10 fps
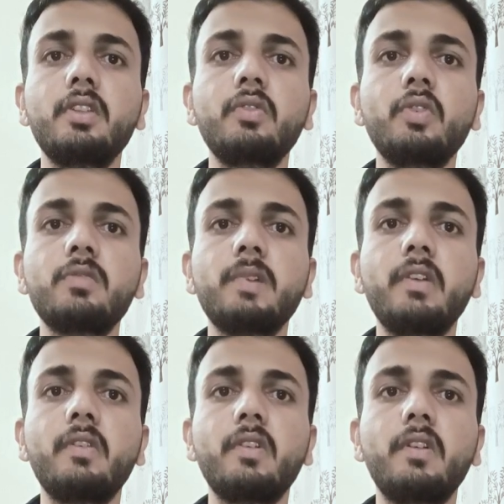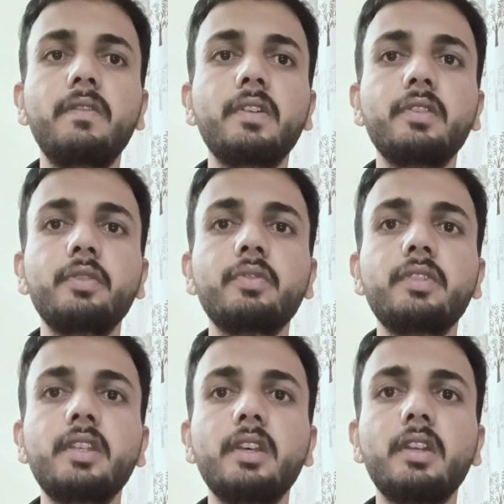Those power often use
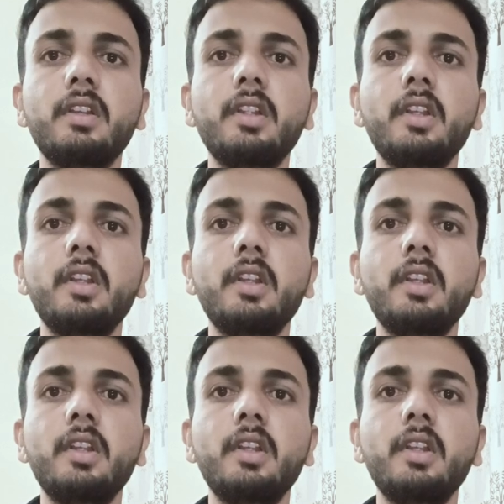their